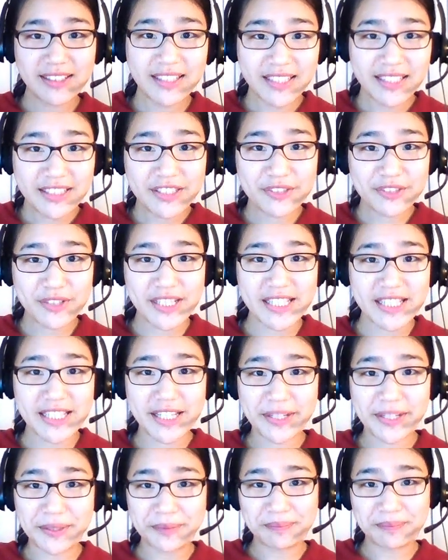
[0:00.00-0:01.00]

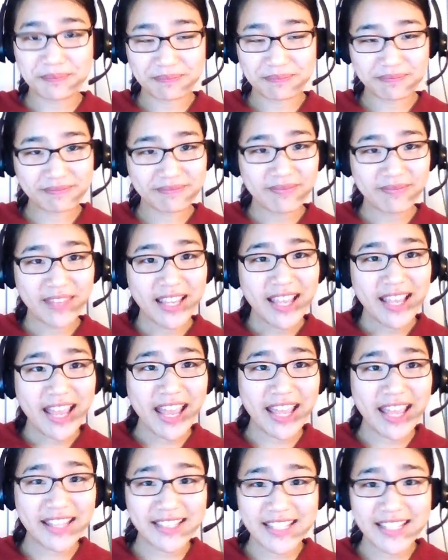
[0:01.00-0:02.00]
30.
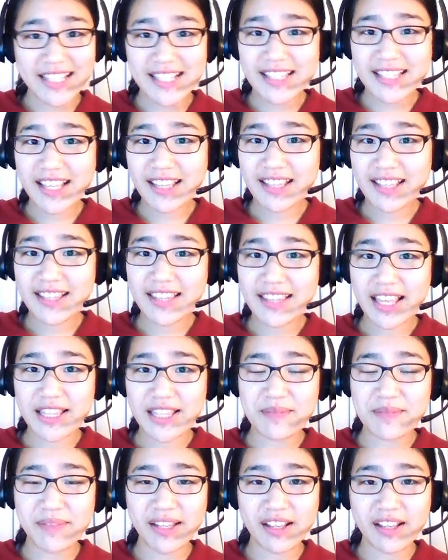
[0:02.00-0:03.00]
And he said that
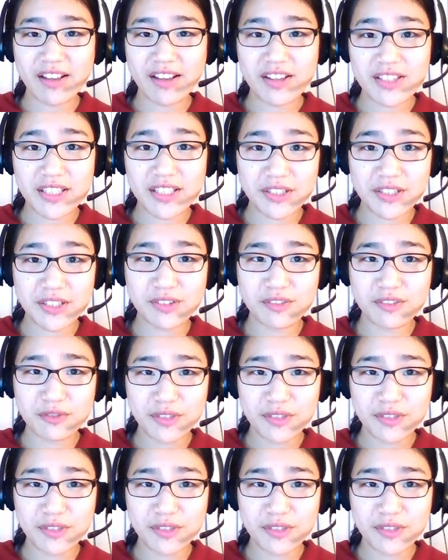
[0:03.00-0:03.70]
that's because you